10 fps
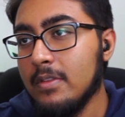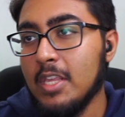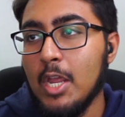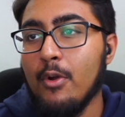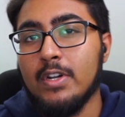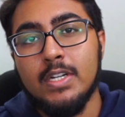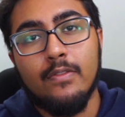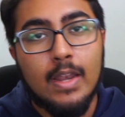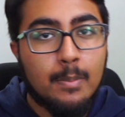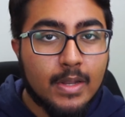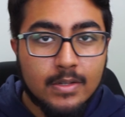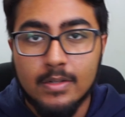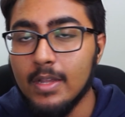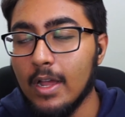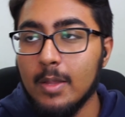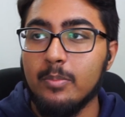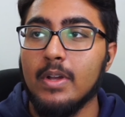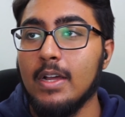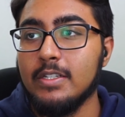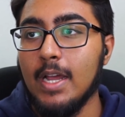character development type
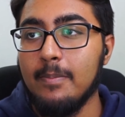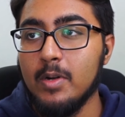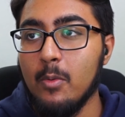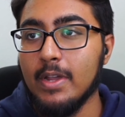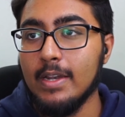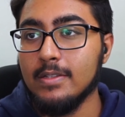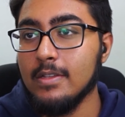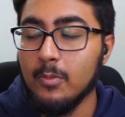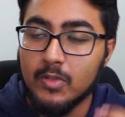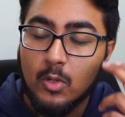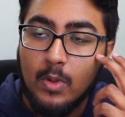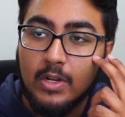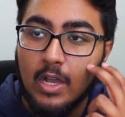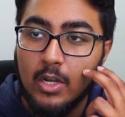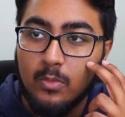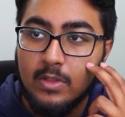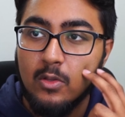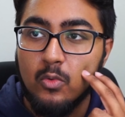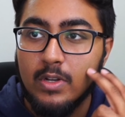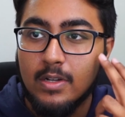uh, chapter. We kind of see what's going on with
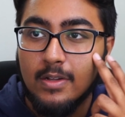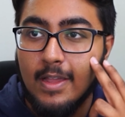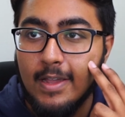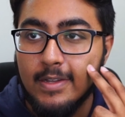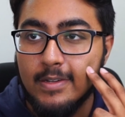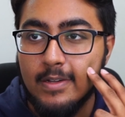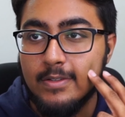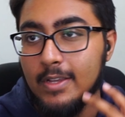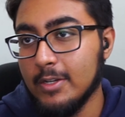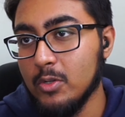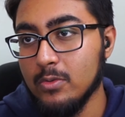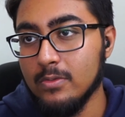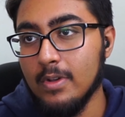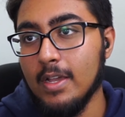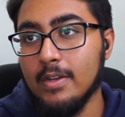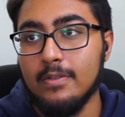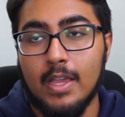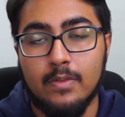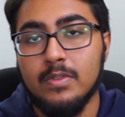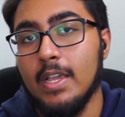Luna and uh, Senku and
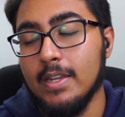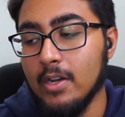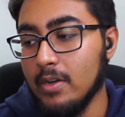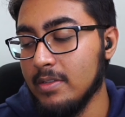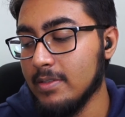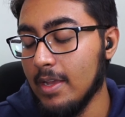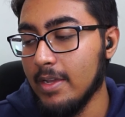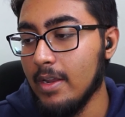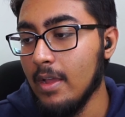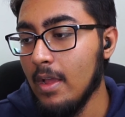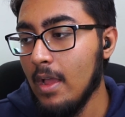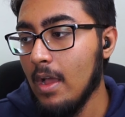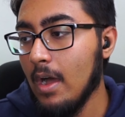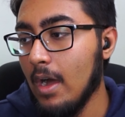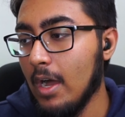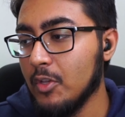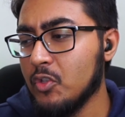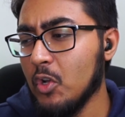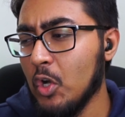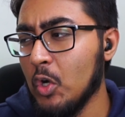kind of Ganon on his side. Uh,
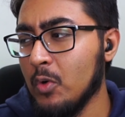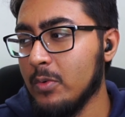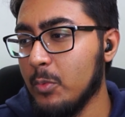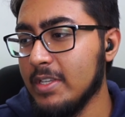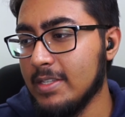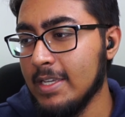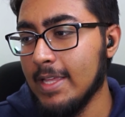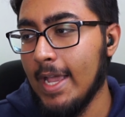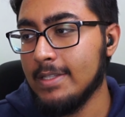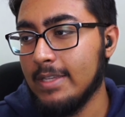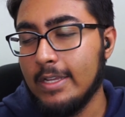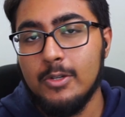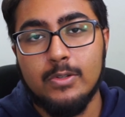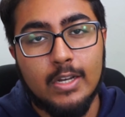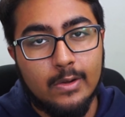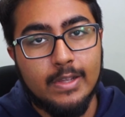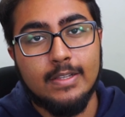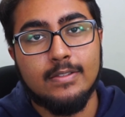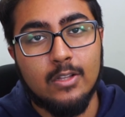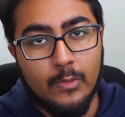so we see that Senku, you know,
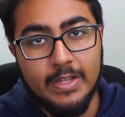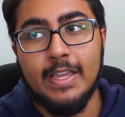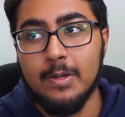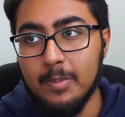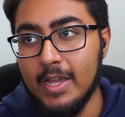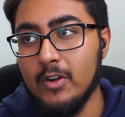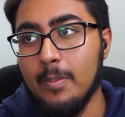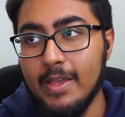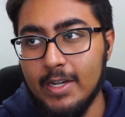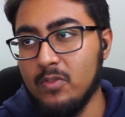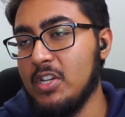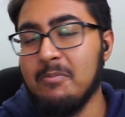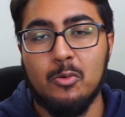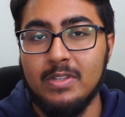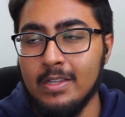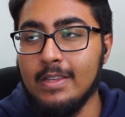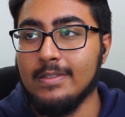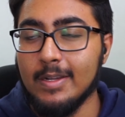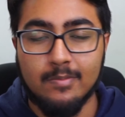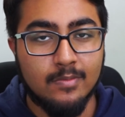is slowly getting better. And by the end of the chapter, we see he's
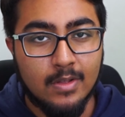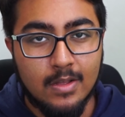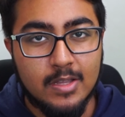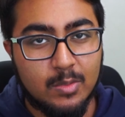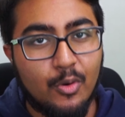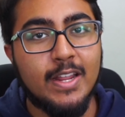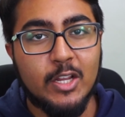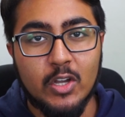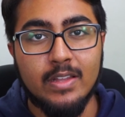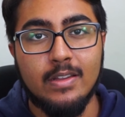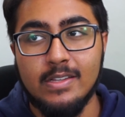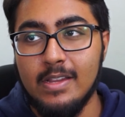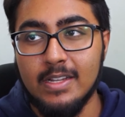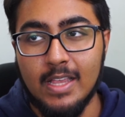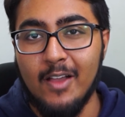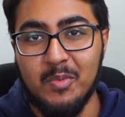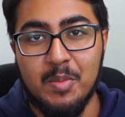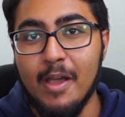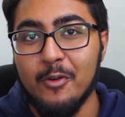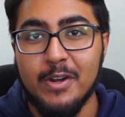like He's pretty good. He's, he doesn't have to be
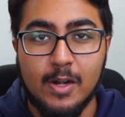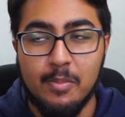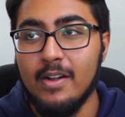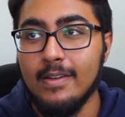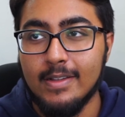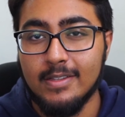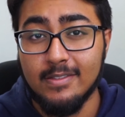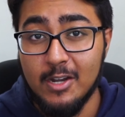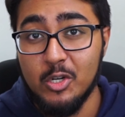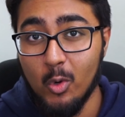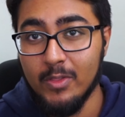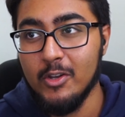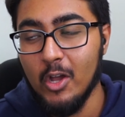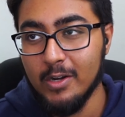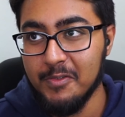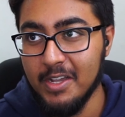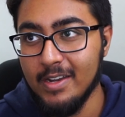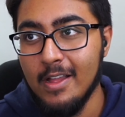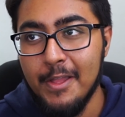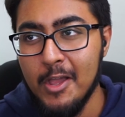bedridden apparently because he's gonna join the dogfight.
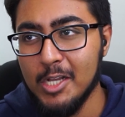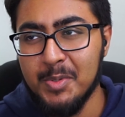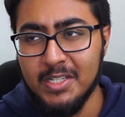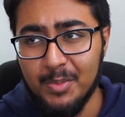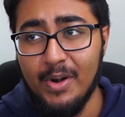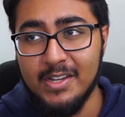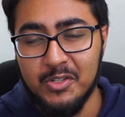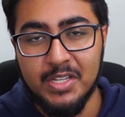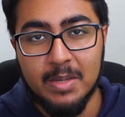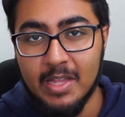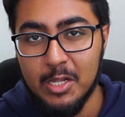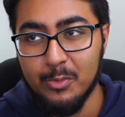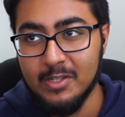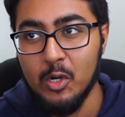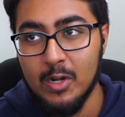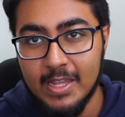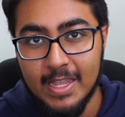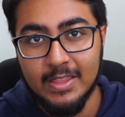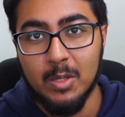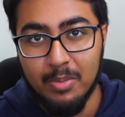I was pretty surprised to see him that he was literally
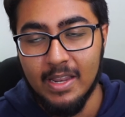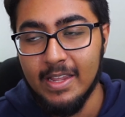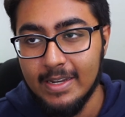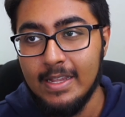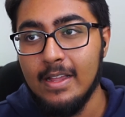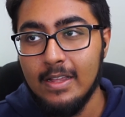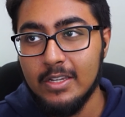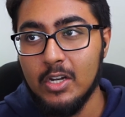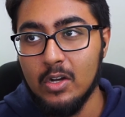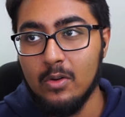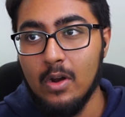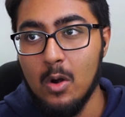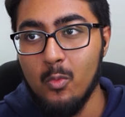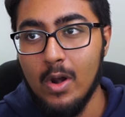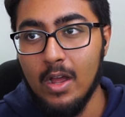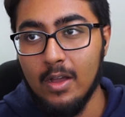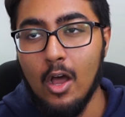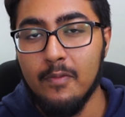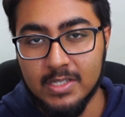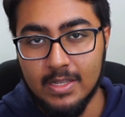in the plane. You know, or uh,
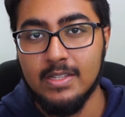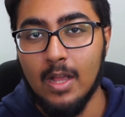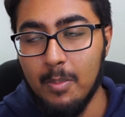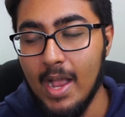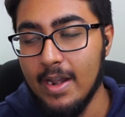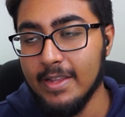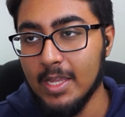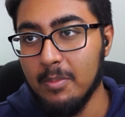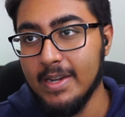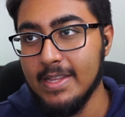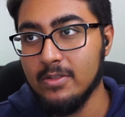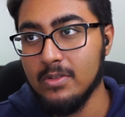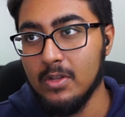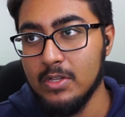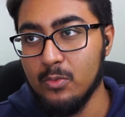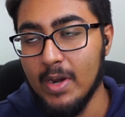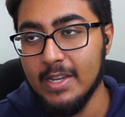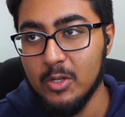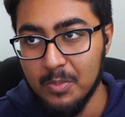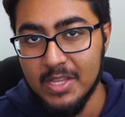obviously he's not piloting it, but he's he's
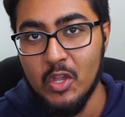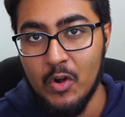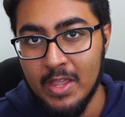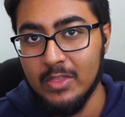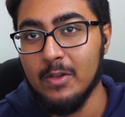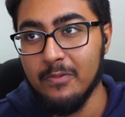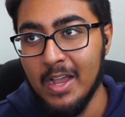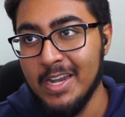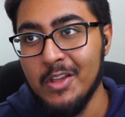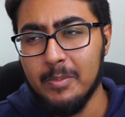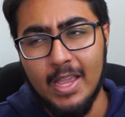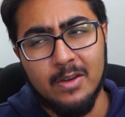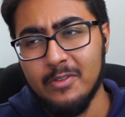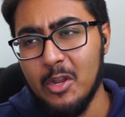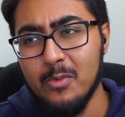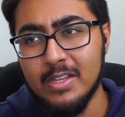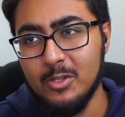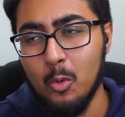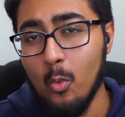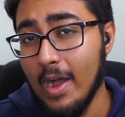ready to be there in the fight. I'm kind of curious
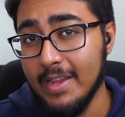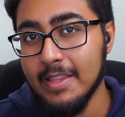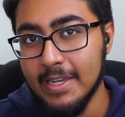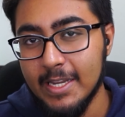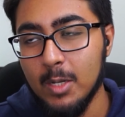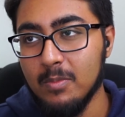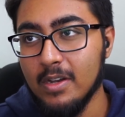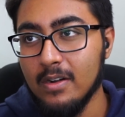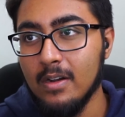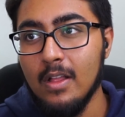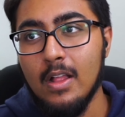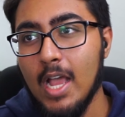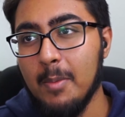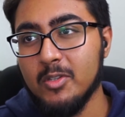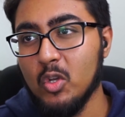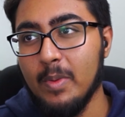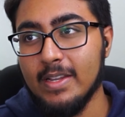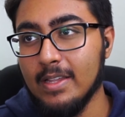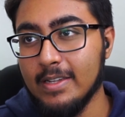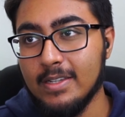to why they need him there. I'm assuming
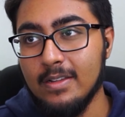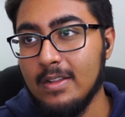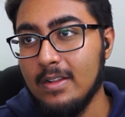like